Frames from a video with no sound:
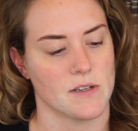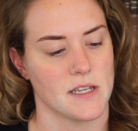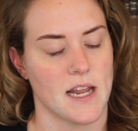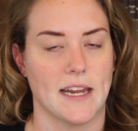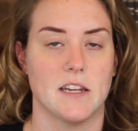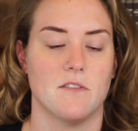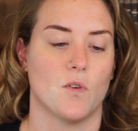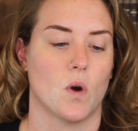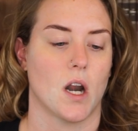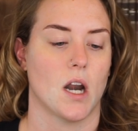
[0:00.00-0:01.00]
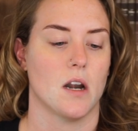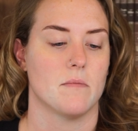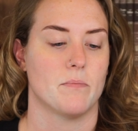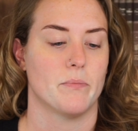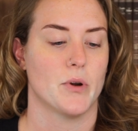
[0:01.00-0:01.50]
94
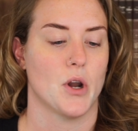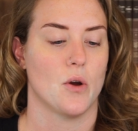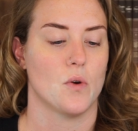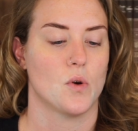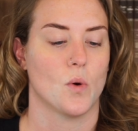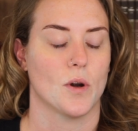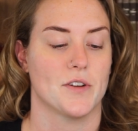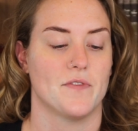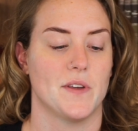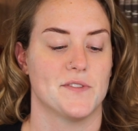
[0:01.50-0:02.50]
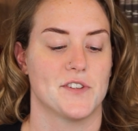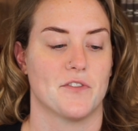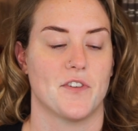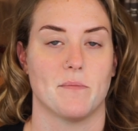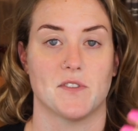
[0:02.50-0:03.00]
Pro Core
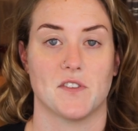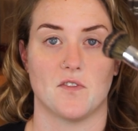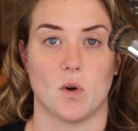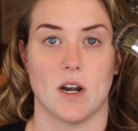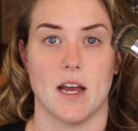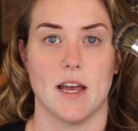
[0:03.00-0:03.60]
Diffuser from Sephora,